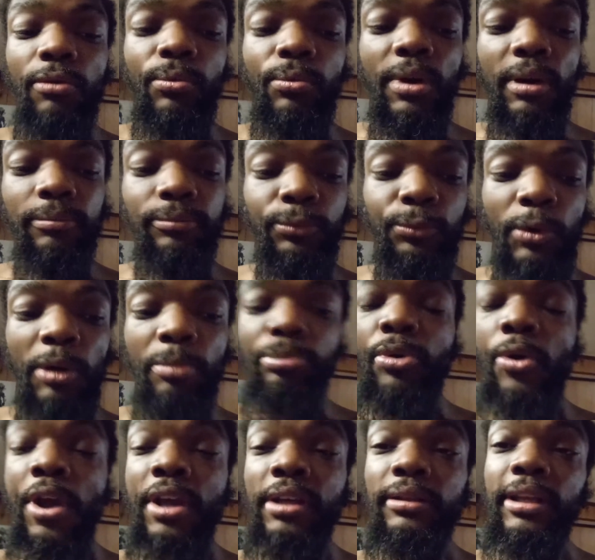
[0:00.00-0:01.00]
what
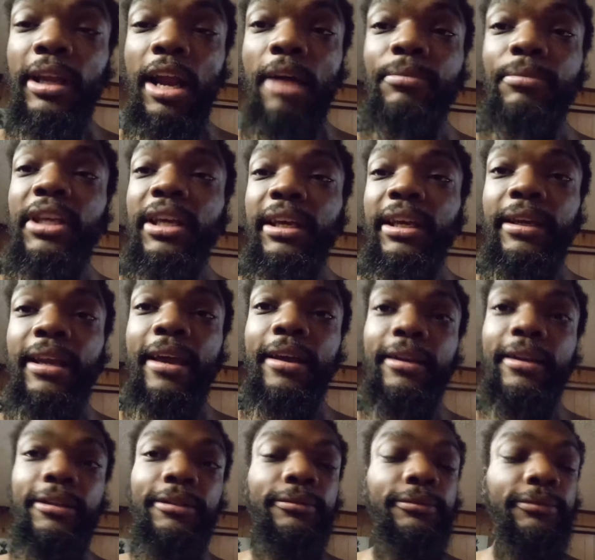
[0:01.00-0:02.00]
point that I'm getting at. And